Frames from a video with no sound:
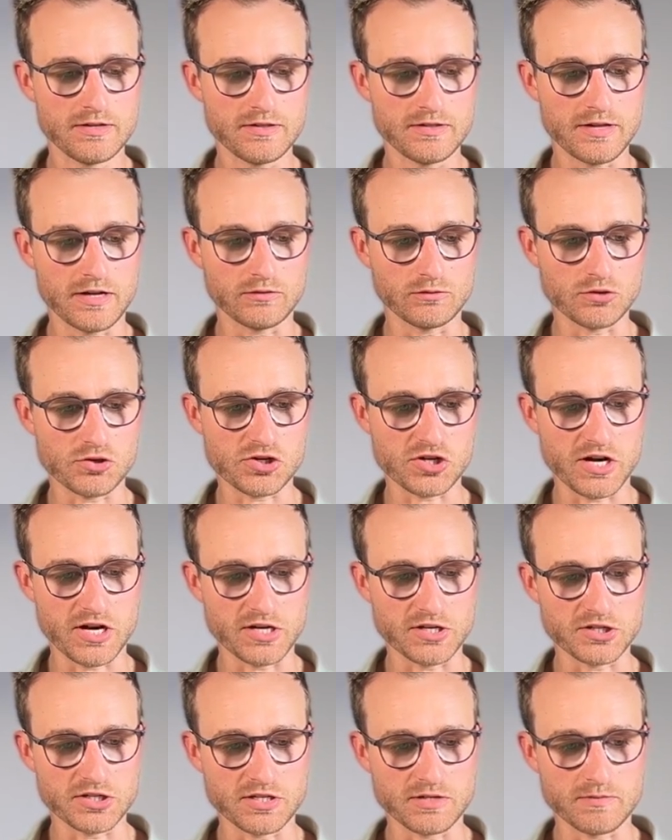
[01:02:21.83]
That will
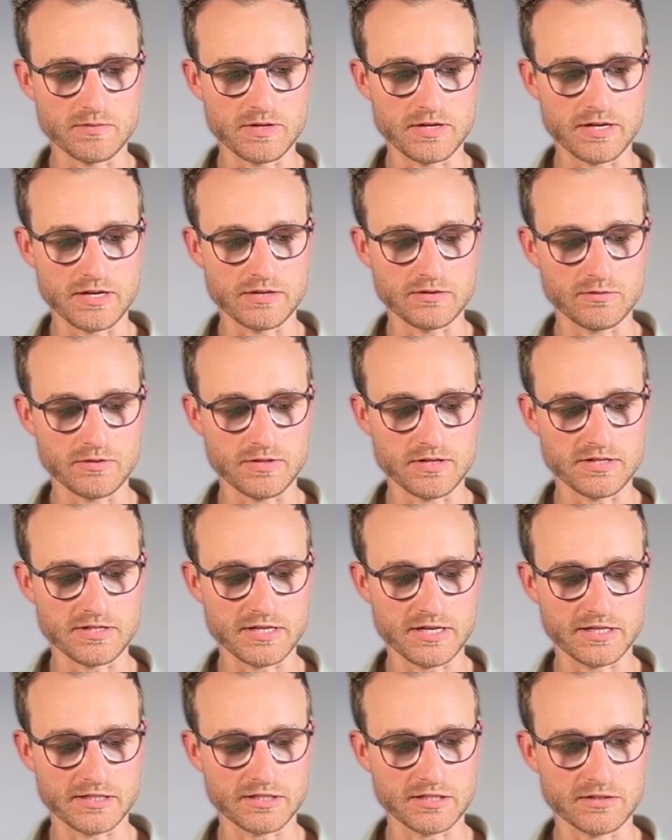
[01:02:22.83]
change in a minute when the
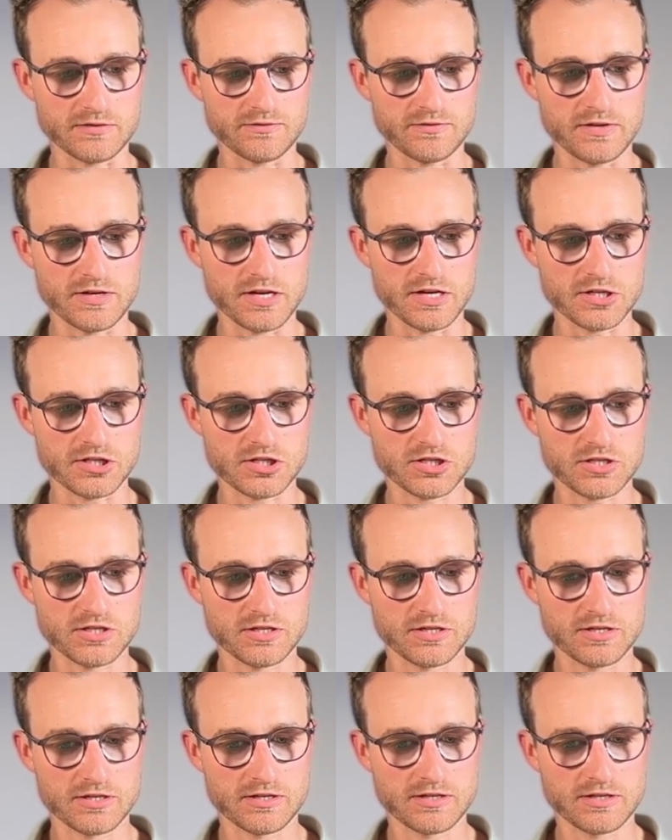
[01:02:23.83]
text is finished.